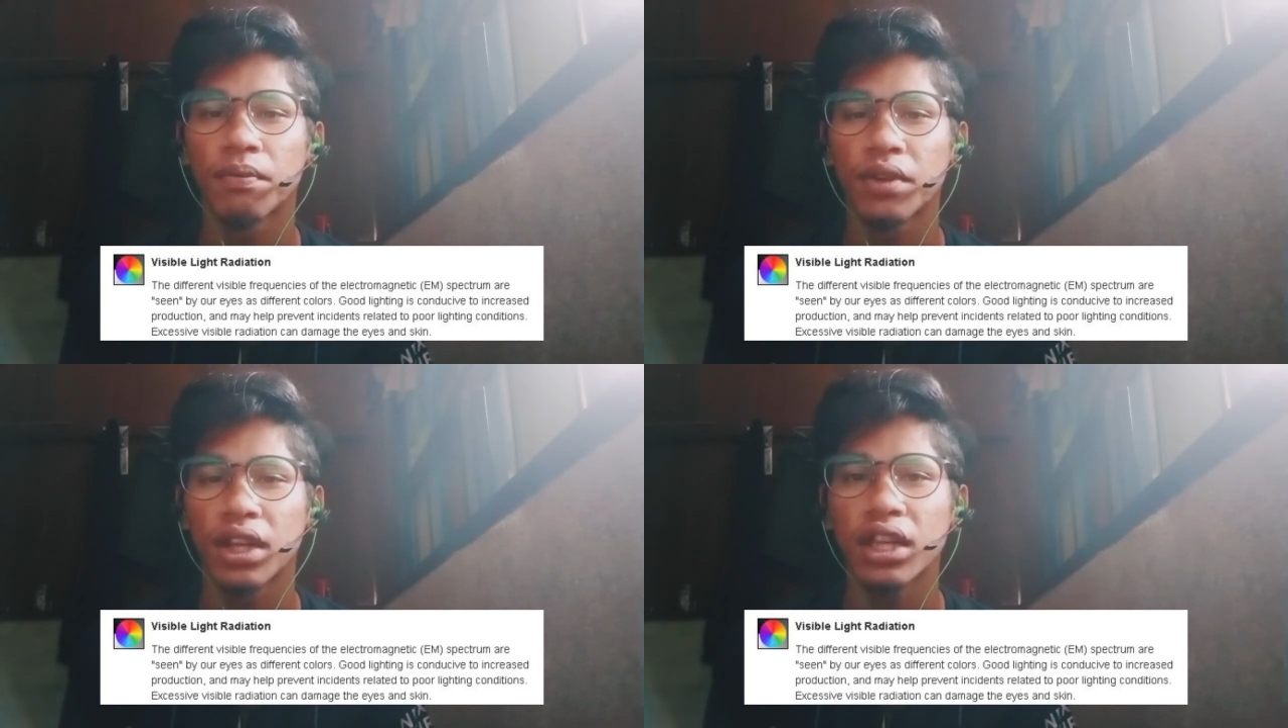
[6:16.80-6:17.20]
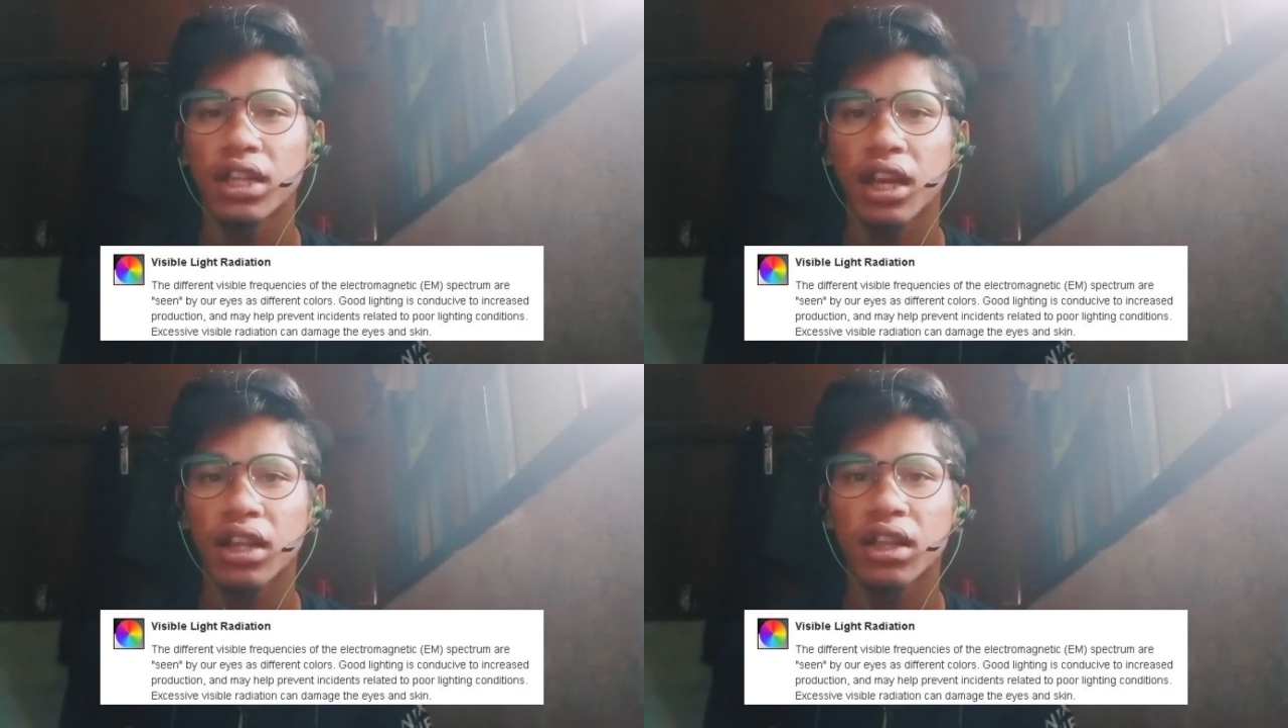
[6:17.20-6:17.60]
It
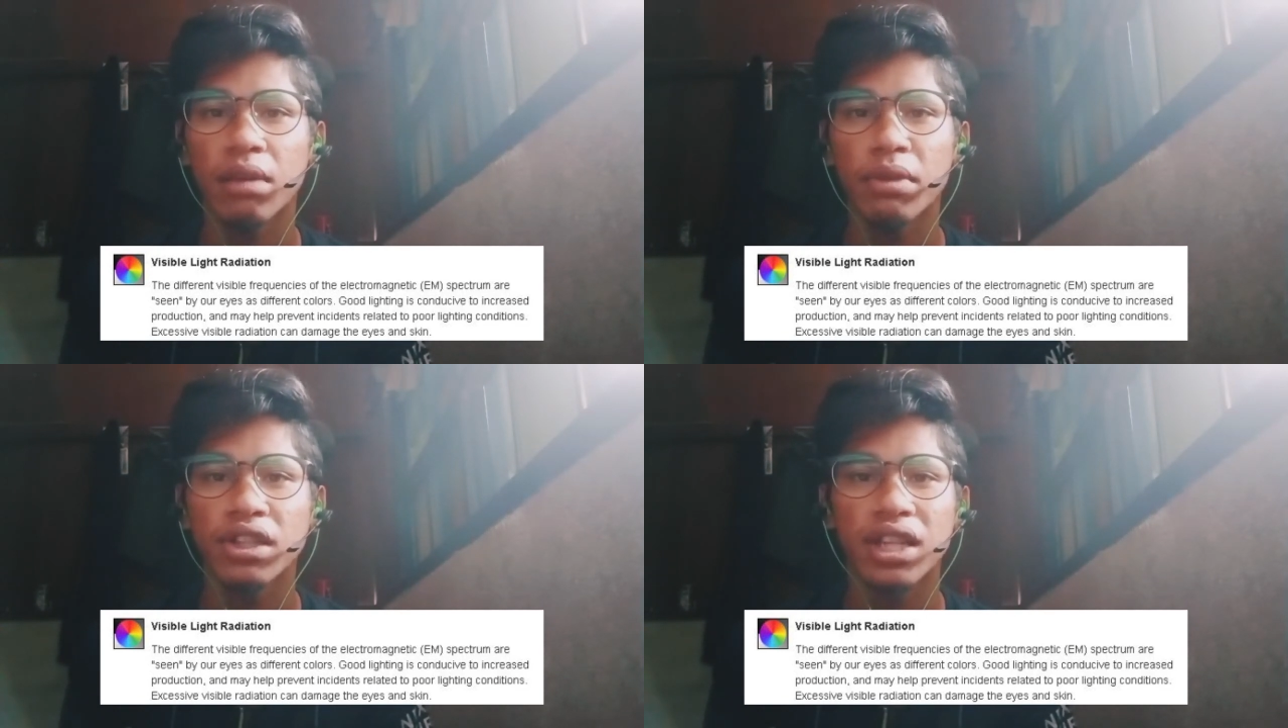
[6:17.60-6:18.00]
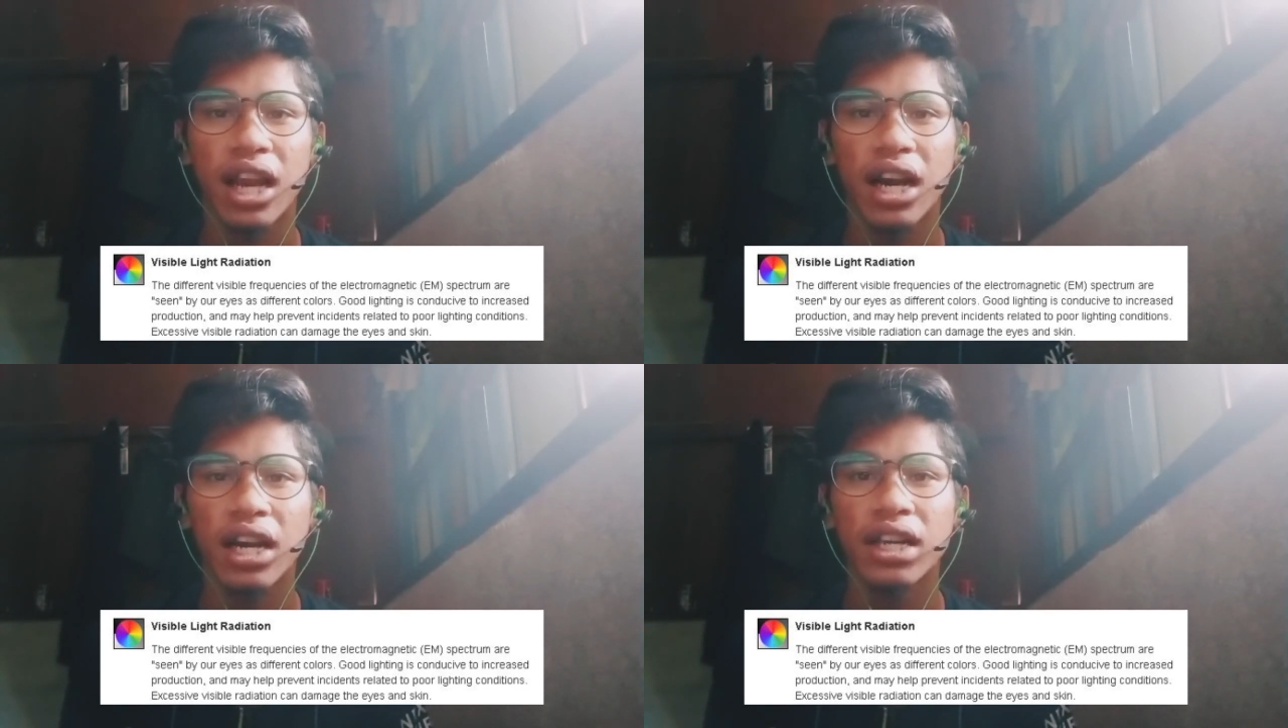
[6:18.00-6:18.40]
can damage the
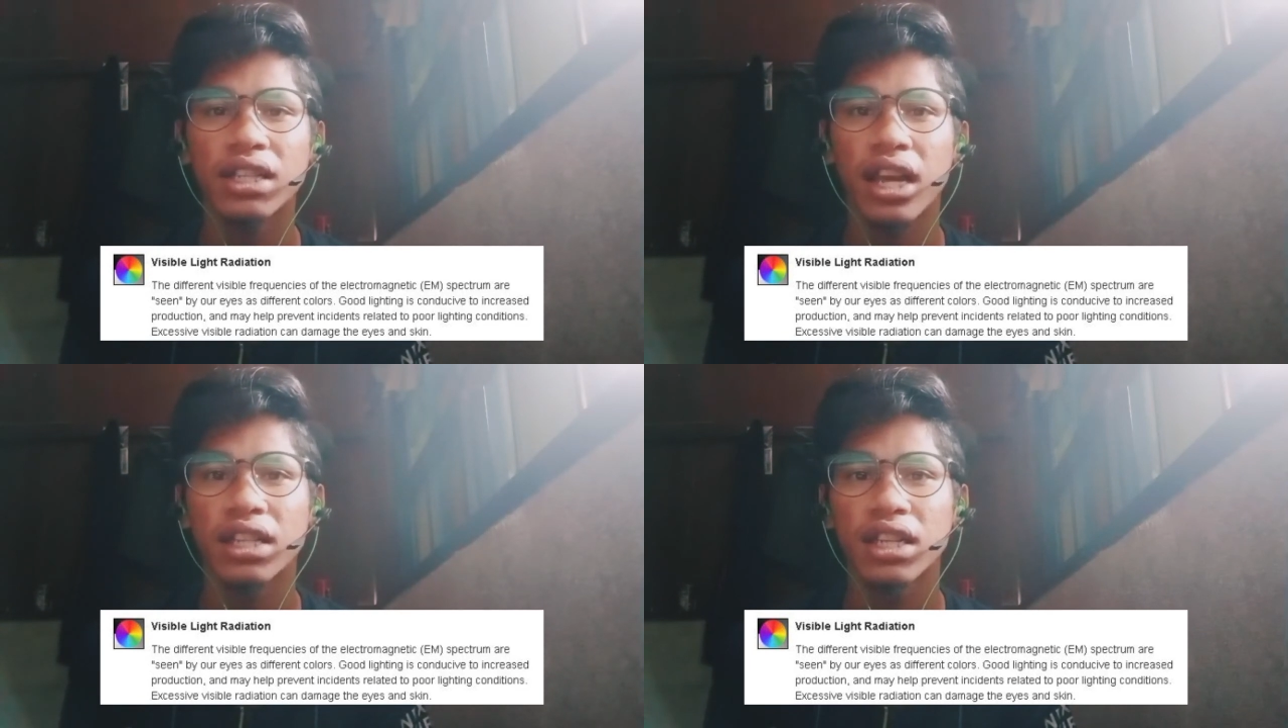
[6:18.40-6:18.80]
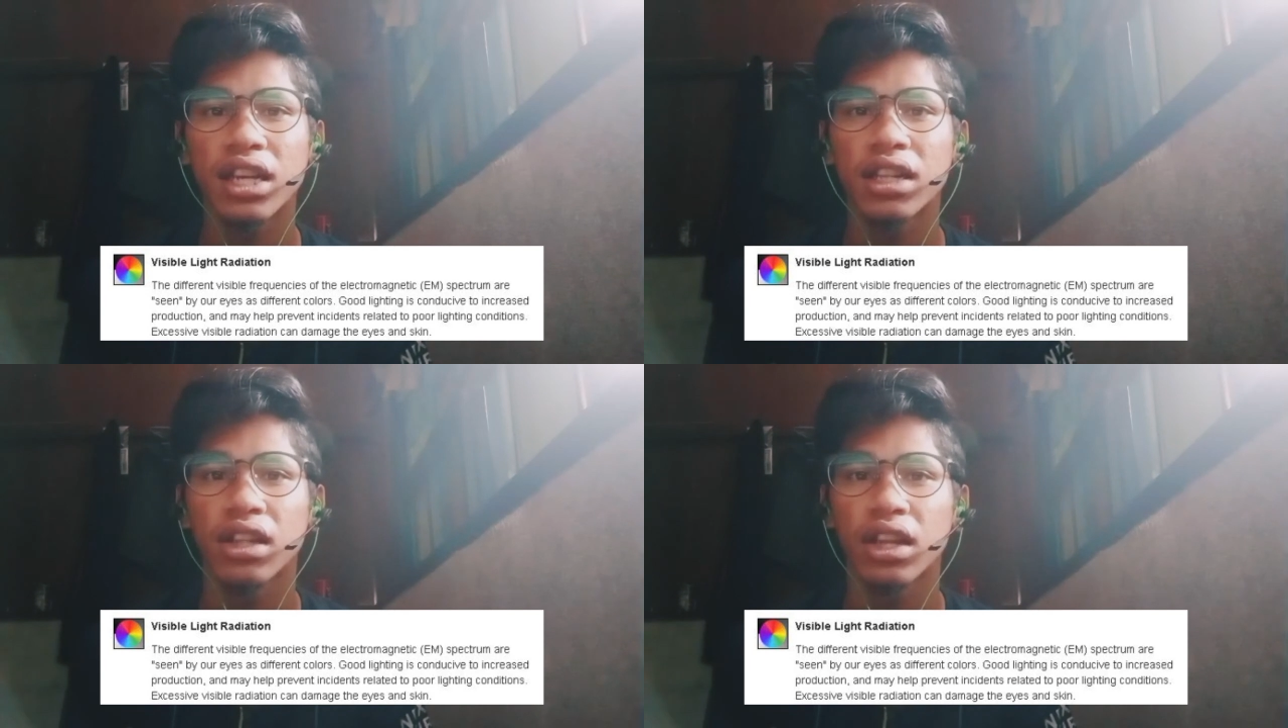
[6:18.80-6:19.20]
eyes and
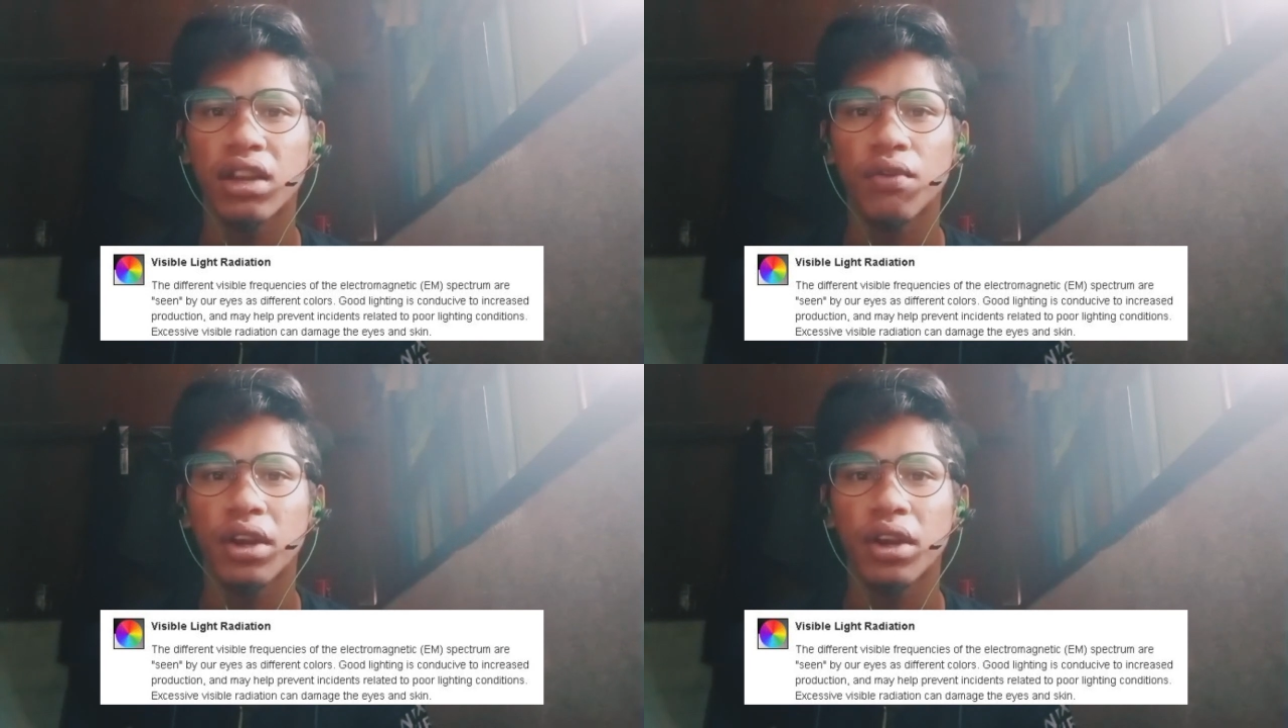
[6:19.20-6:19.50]
skin if